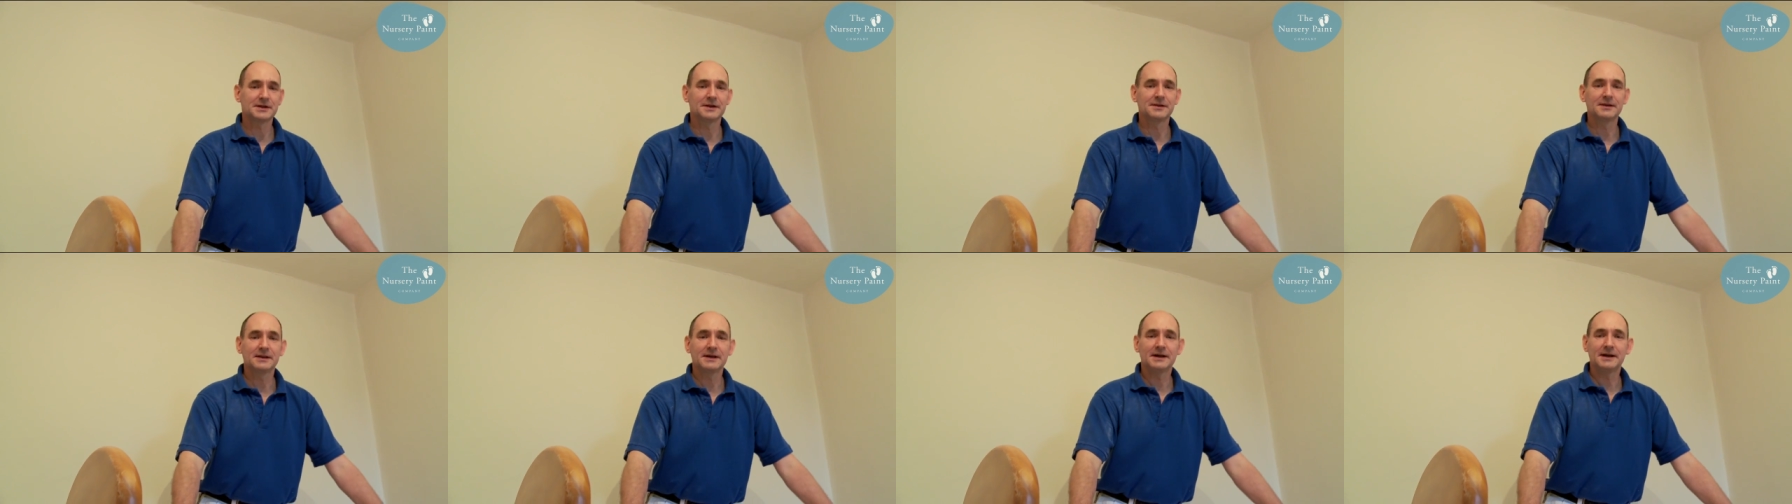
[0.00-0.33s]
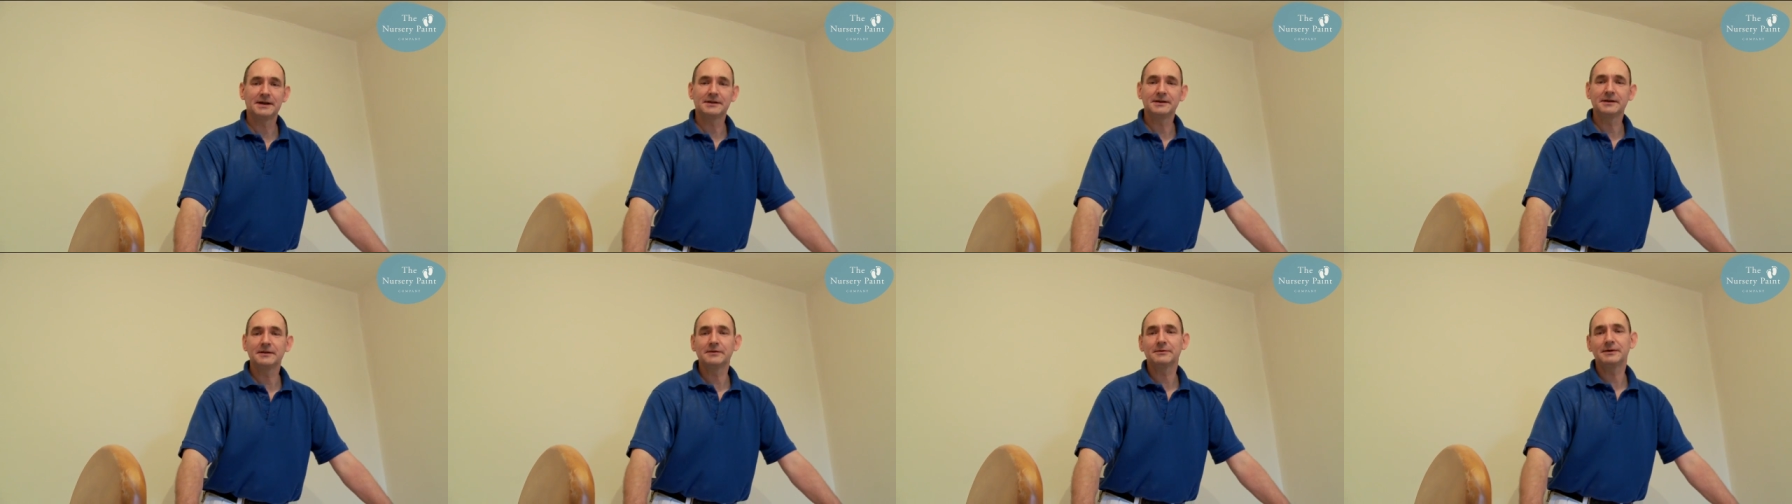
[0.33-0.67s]
and the
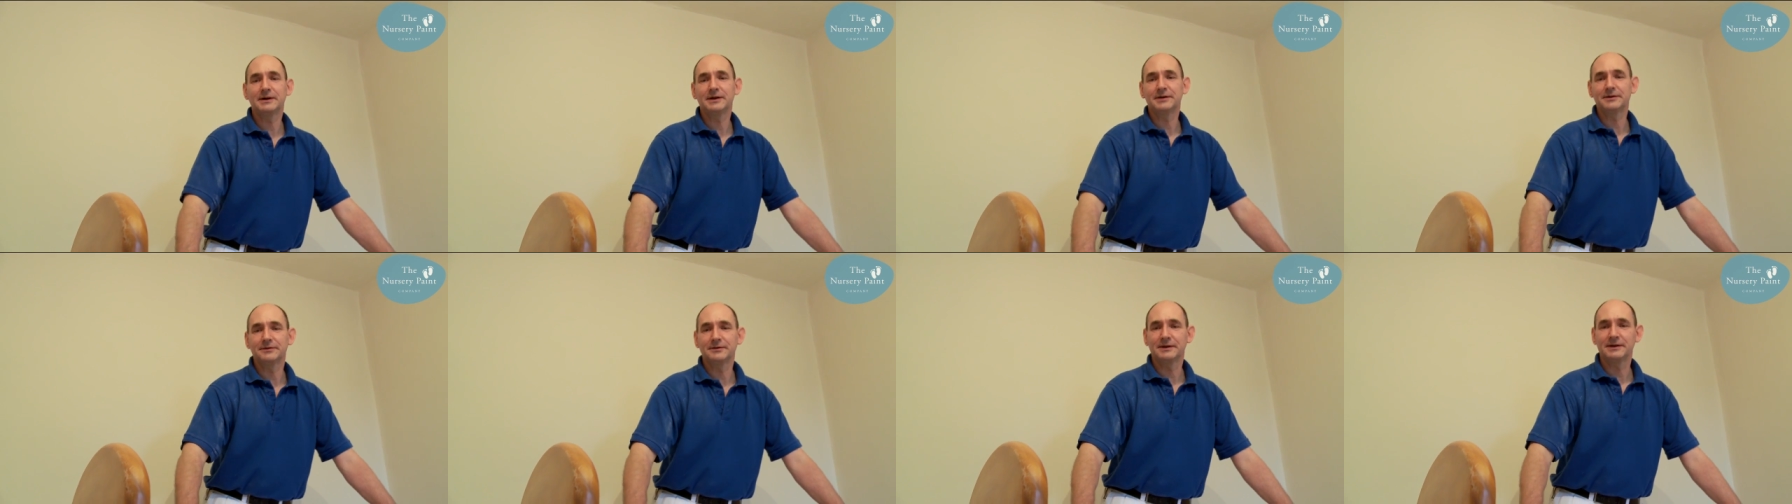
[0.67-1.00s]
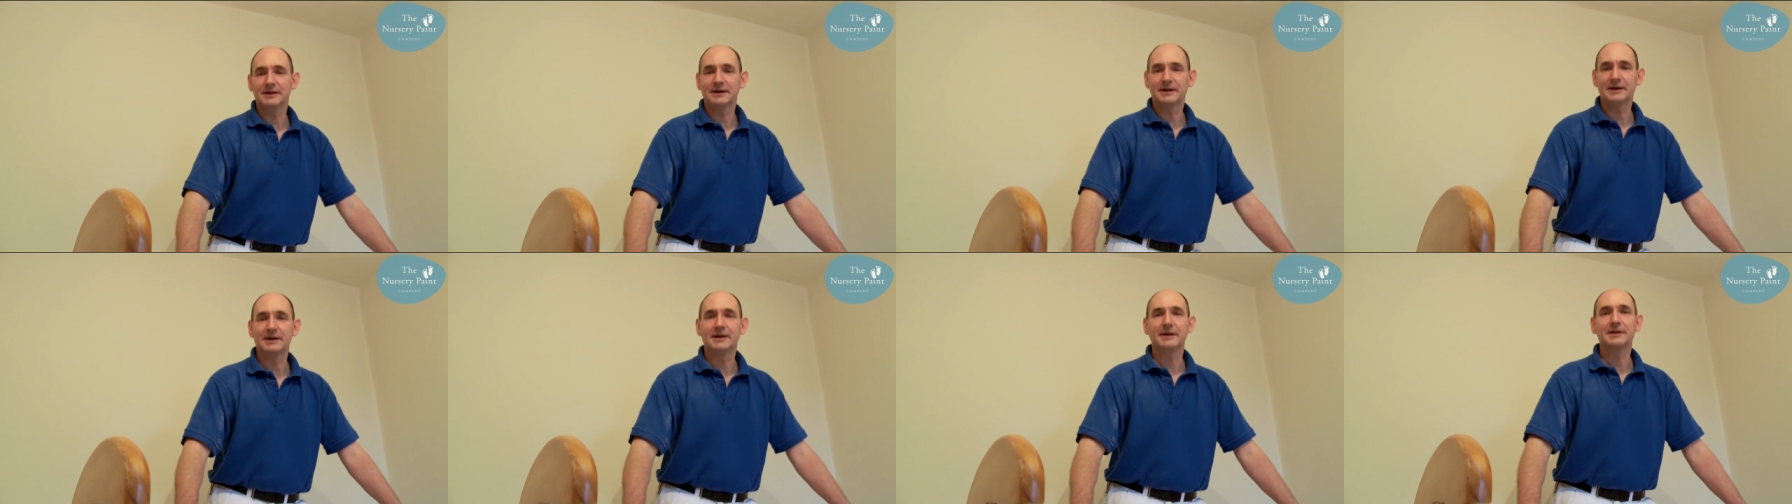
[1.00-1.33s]
ideal way of doing
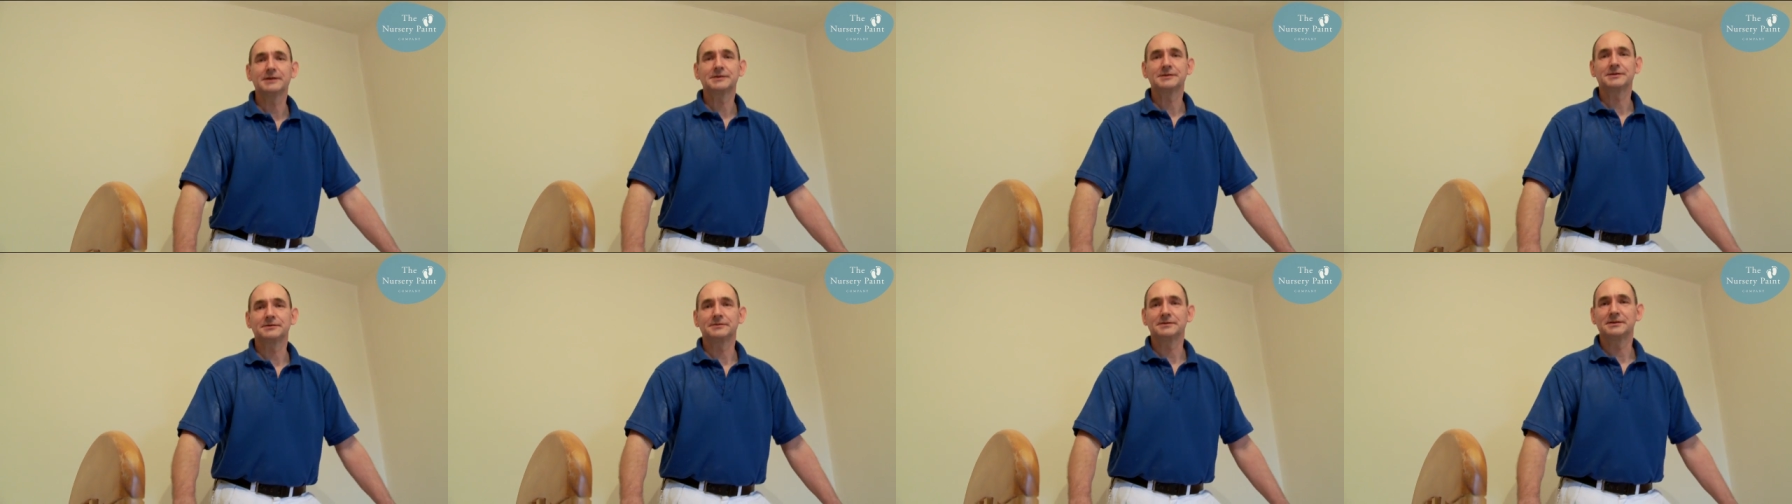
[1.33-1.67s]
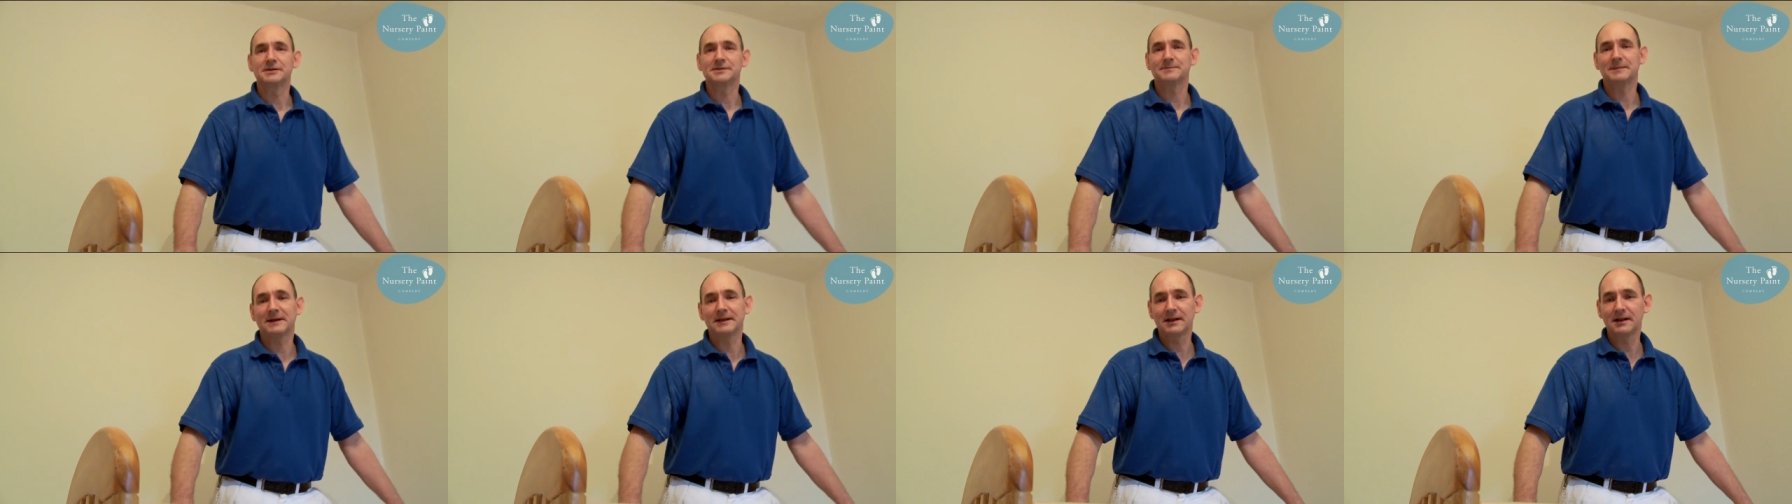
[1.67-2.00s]
that is to
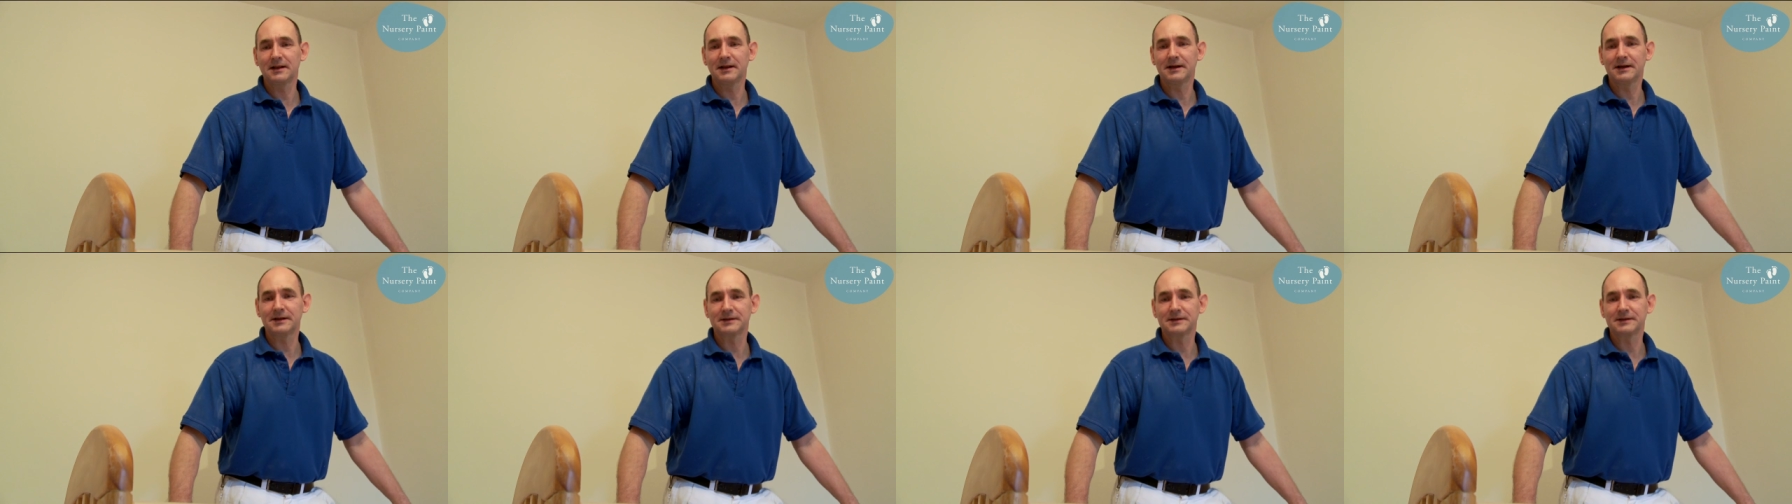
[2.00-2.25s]
dismantle